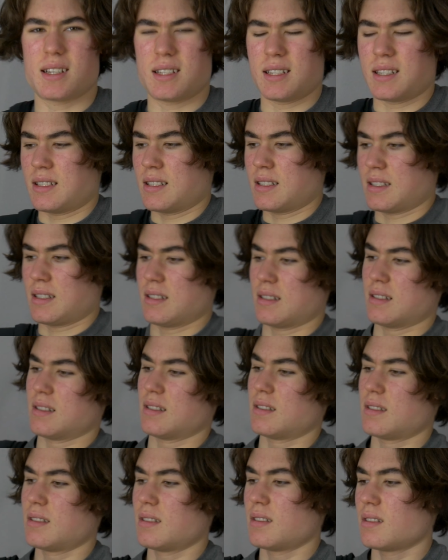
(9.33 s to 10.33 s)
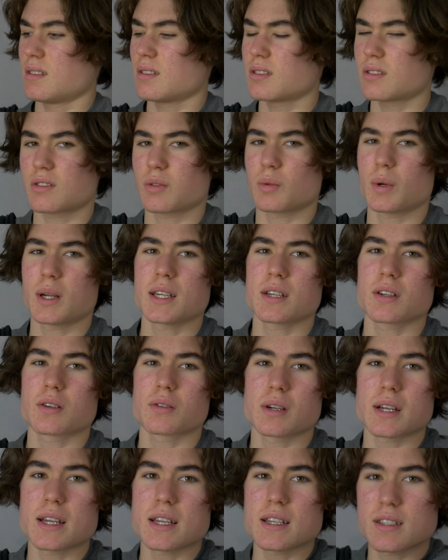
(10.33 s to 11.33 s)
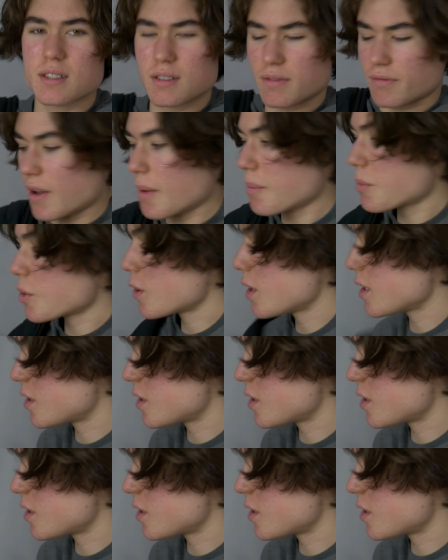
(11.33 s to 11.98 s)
It's 20 degrees, February